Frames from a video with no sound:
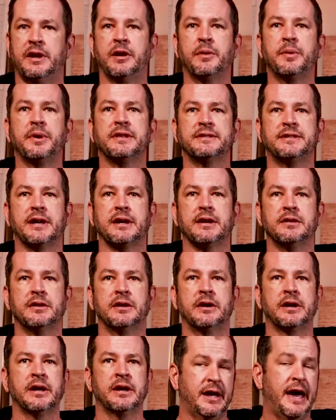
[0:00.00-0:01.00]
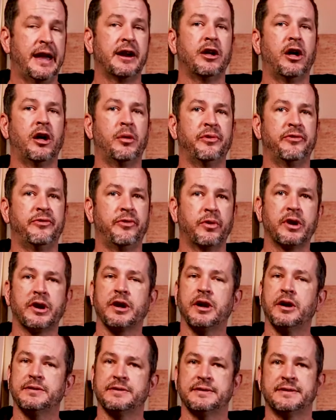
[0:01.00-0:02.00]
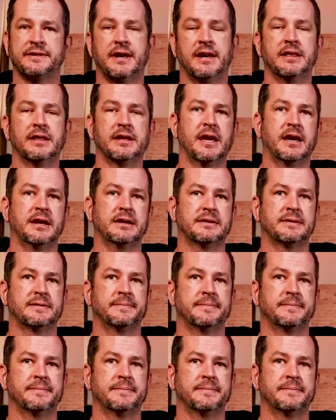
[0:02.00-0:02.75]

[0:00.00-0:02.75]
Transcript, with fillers: here we can take a look at it all before it goes inside the case.